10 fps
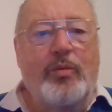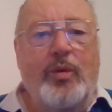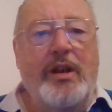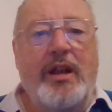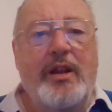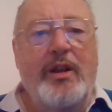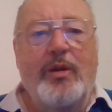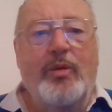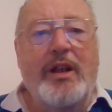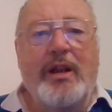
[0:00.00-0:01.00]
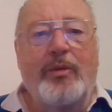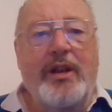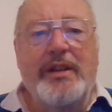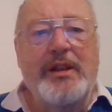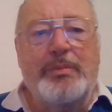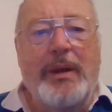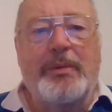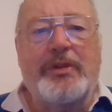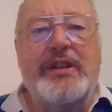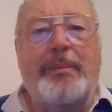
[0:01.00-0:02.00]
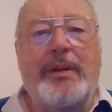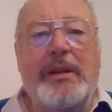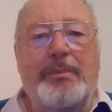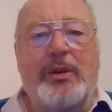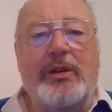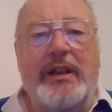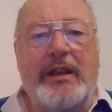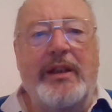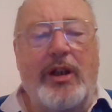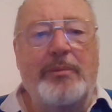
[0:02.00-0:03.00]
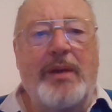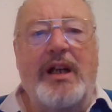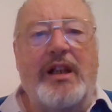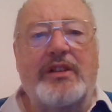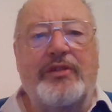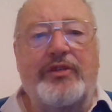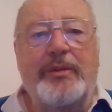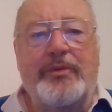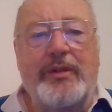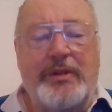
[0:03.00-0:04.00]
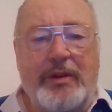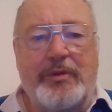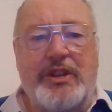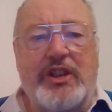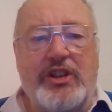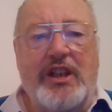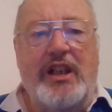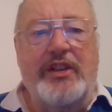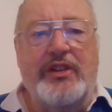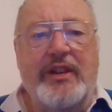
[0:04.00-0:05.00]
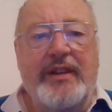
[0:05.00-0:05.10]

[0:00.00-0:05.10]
Why are these people tapping the ball in unmarked from some 6 yards?